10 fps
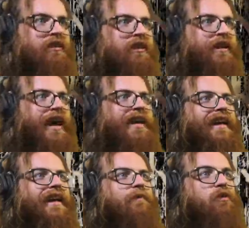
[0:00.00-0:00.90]
God
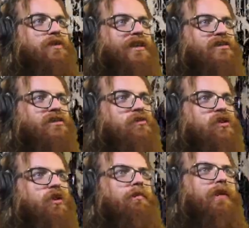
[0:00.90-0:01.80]
damn, those things do
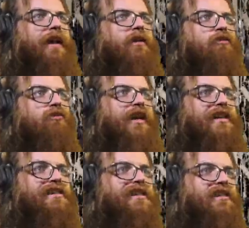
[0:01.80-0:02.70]
show up like
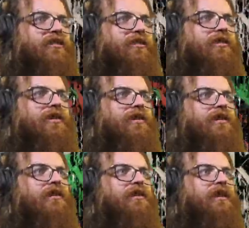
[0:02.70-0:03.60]
crazy though.
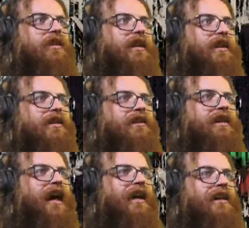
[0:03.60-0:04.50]
Look at it.
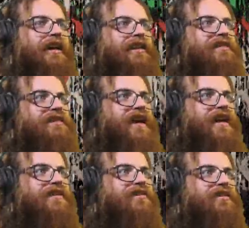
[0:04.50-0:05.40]
I like its
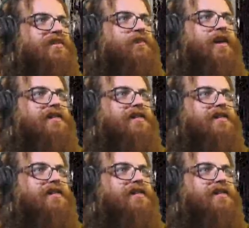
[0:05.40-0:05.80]
design too. Its face is